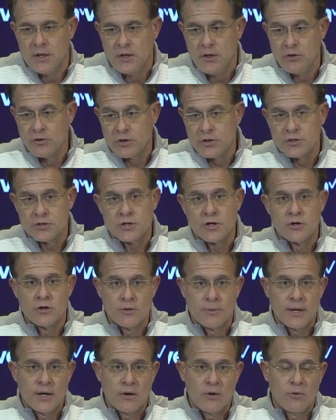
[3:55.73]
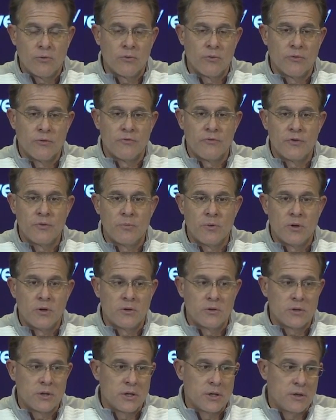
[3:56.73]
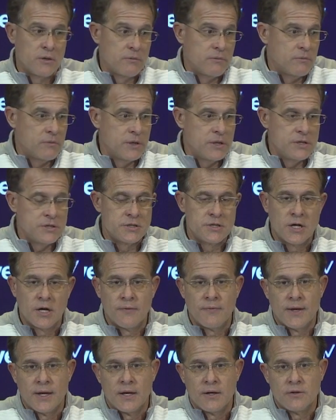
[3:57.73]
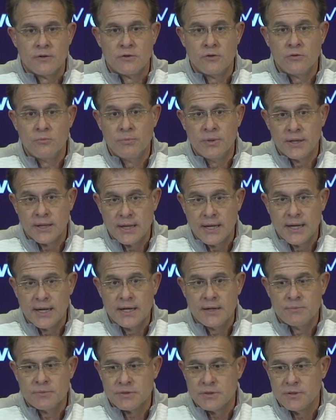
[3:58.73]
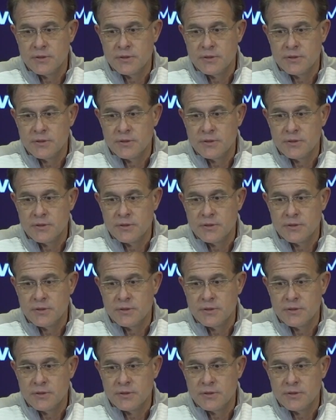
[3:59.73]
you're concerned about holding on the football, and he's done that in two big games,